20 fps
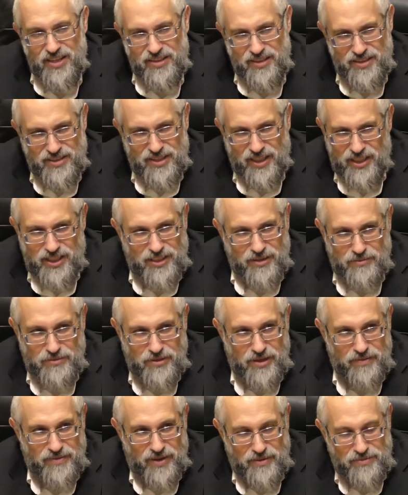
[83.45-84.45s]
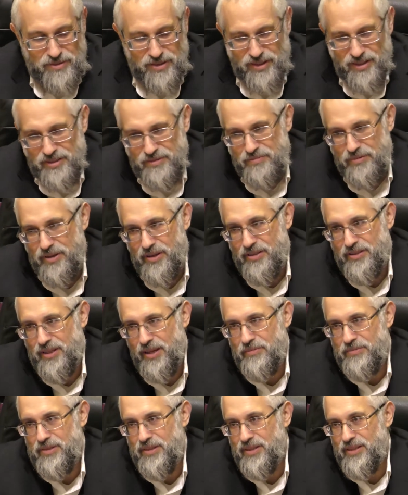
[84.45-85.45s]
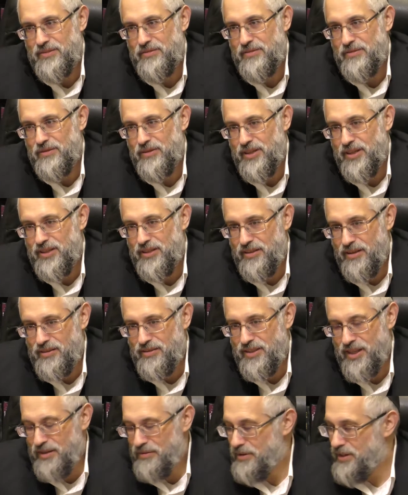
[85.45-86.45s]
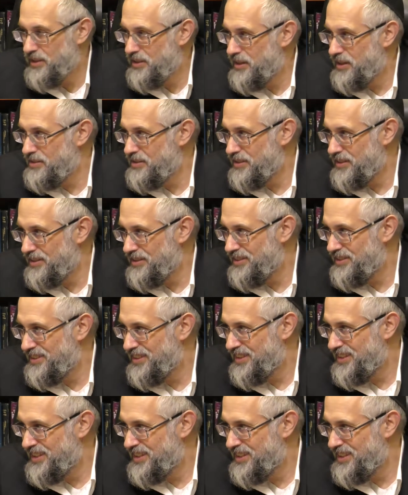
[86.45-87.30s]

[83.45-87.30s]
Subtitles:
This is not the subject of abstinence, because abstinence, he does take what he does need.